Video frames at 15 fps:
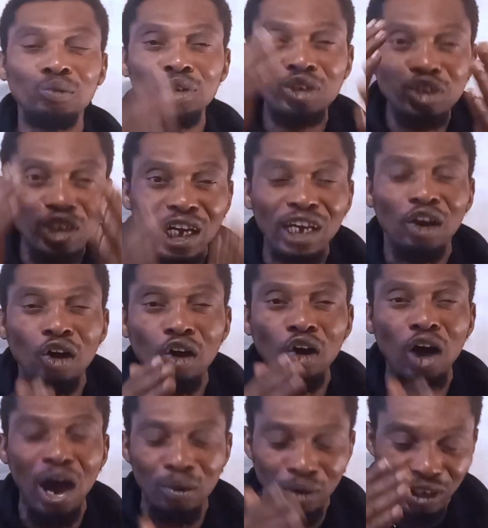we check
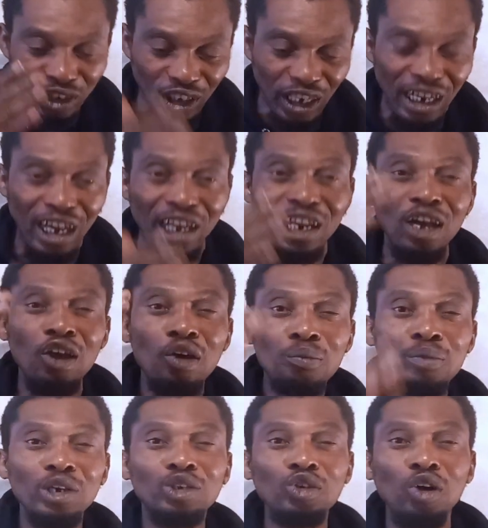our channel,
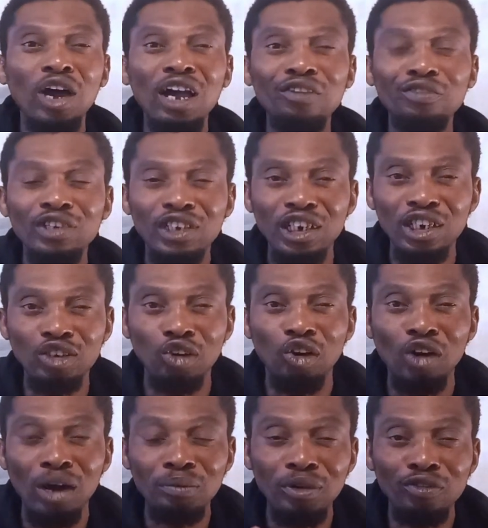make sure everything is
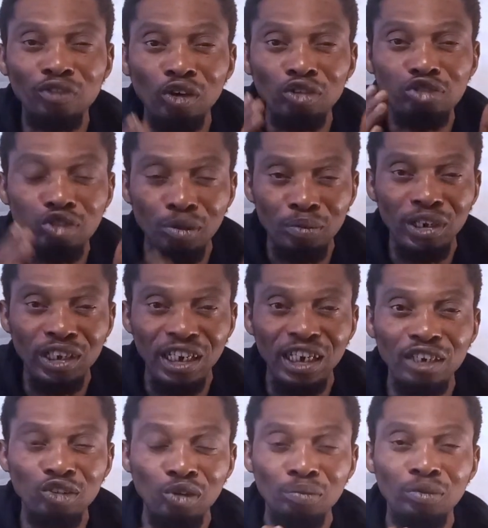alright before submitting
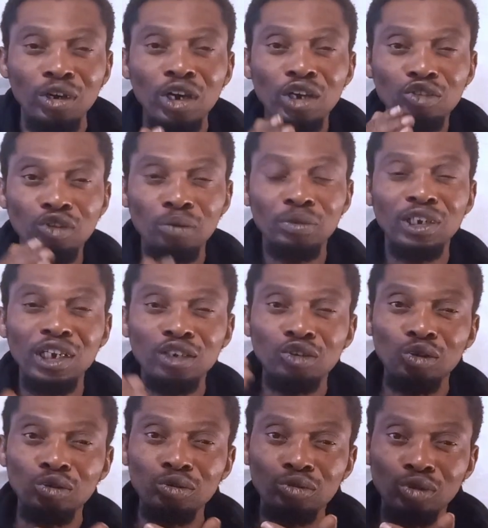it to
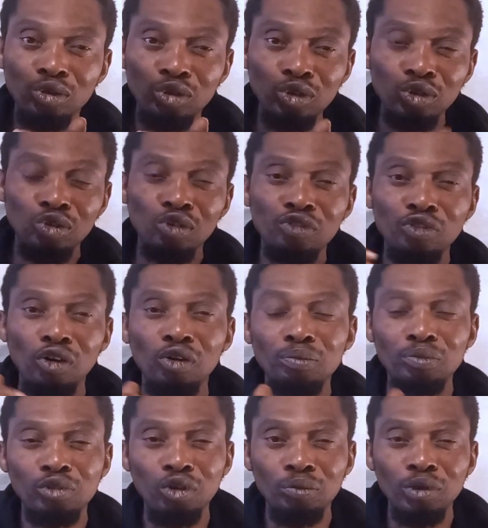
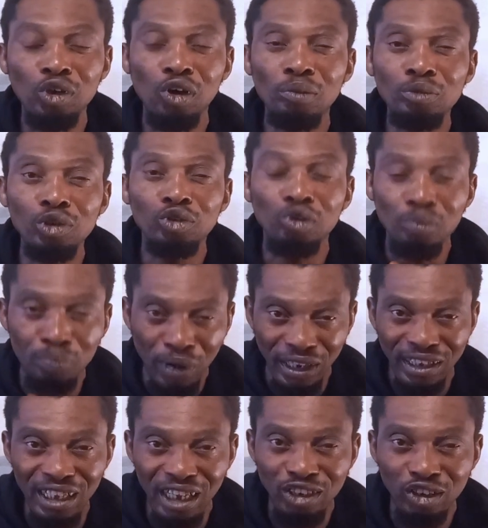YouTube to become YouTube
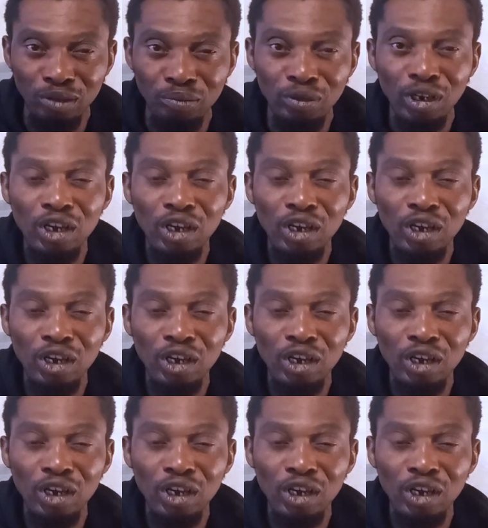partnership.